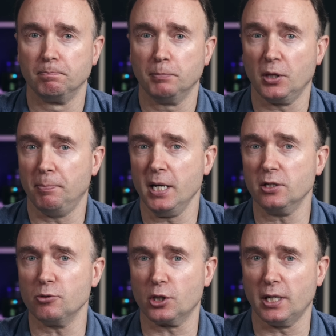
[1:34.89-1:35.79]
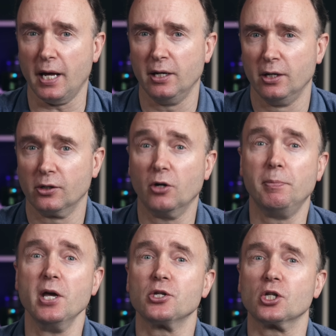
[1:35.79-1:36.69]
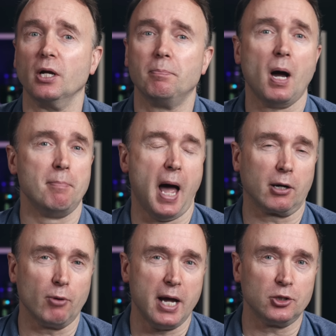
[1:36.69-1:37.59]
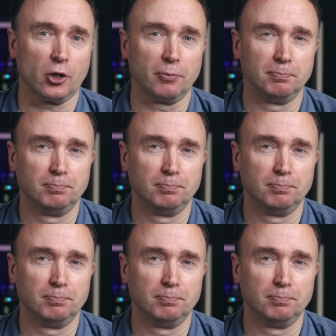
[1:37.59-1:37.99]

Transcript: But the big news today could be a slip by Matt Granger.